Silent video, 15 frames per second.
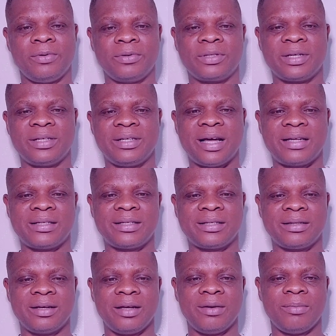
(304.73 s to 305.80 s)
posted it that
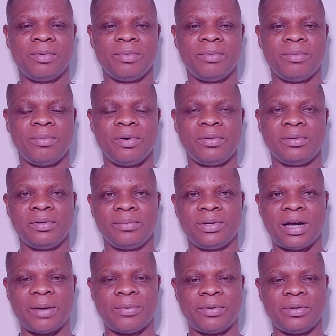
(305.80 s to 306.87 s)

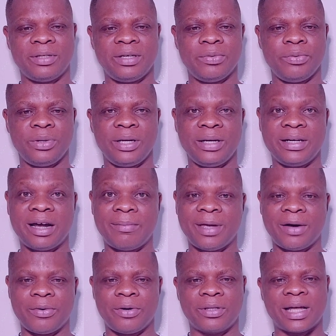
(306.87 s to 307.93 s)
Burnaboy didn't win a
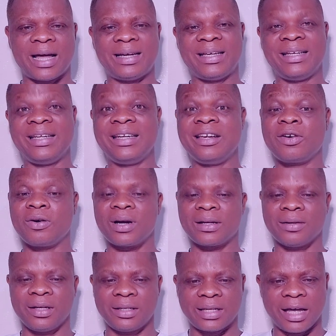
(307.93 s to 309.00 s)
Grammy Award, and he didn't
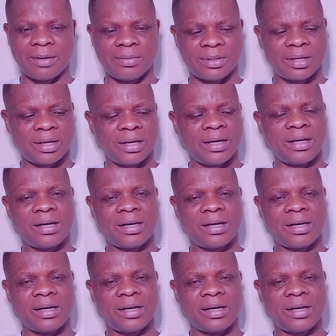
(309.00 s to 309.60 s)
congratulate Tems